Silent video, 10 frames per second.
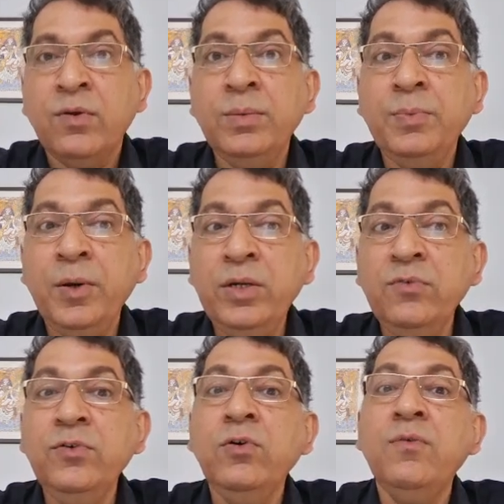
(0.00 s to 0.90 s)
From the
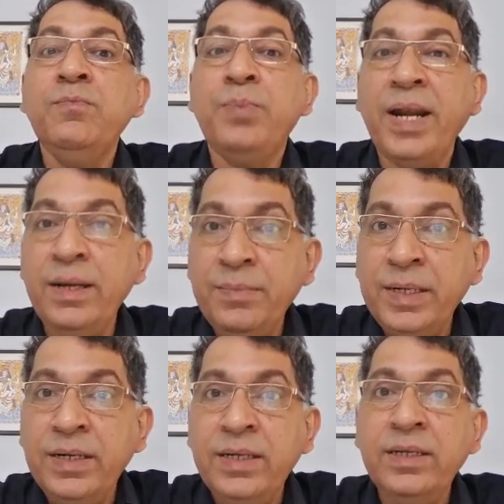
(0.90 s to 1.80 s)
point of view of brand
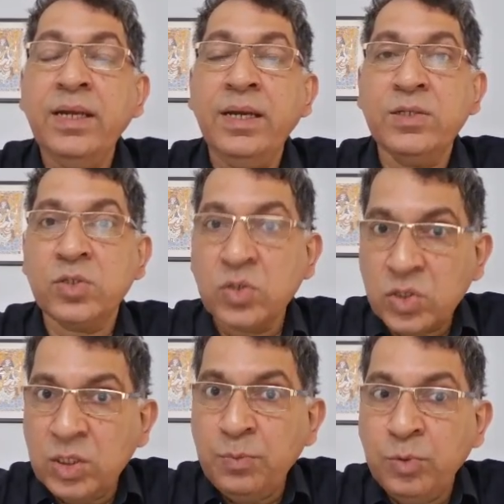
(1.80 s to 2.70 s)
building and
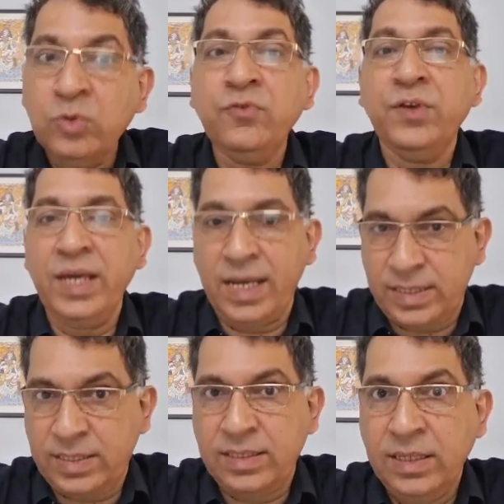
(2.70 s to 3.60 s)
social proof,
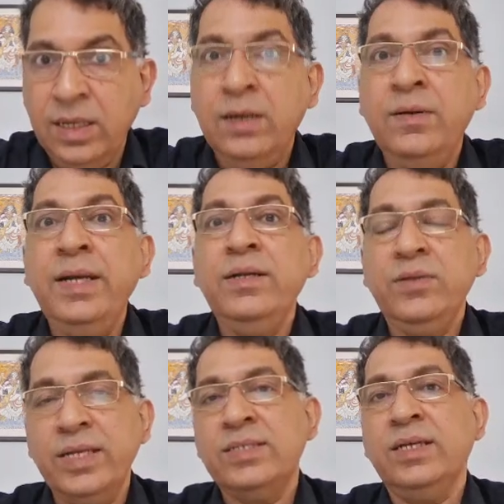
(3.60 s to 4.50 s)
yes, right?
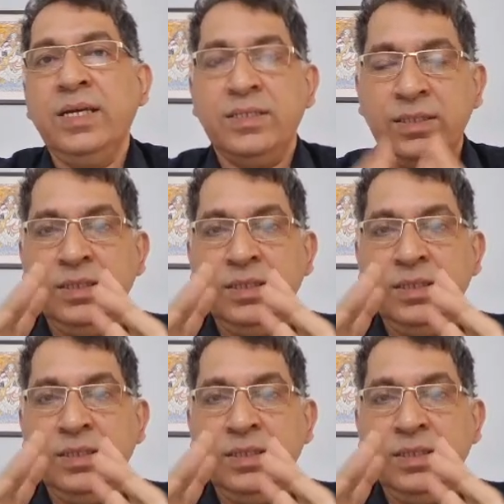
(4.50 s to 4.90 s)
That's the case.